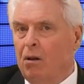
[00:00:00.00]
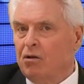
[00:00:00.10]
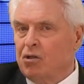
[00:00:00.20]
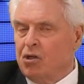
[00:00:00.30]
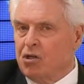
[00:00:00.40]

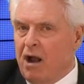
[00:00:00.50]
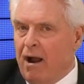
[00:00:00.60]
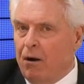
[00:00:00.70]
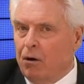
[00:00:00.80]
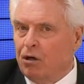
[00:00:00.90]
Its
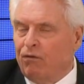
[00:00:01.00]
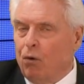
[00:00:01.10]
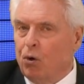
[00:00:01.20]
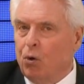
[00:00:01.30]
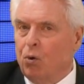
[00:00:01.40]
desire is
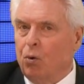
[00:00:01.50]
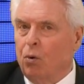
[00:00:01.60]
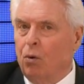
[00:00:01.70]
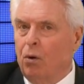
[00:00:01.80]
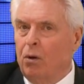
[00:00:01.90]
for
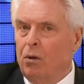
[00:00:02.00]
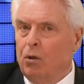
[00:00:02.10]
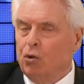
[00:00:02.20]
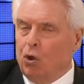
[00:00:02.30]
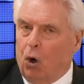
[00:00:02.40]
you
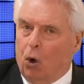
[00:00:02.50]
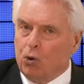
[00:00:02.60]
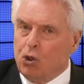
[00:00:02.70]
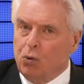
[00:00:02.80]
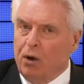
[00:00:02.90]
to
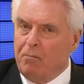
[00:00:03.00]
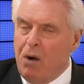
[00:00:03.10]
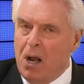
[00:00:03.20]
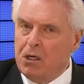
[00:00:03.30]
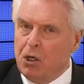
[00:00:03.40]
hold you in
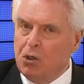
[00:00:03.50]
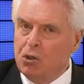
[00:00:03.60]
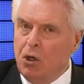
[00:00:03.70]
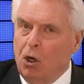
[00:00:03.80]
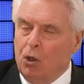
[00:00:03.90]
bondage,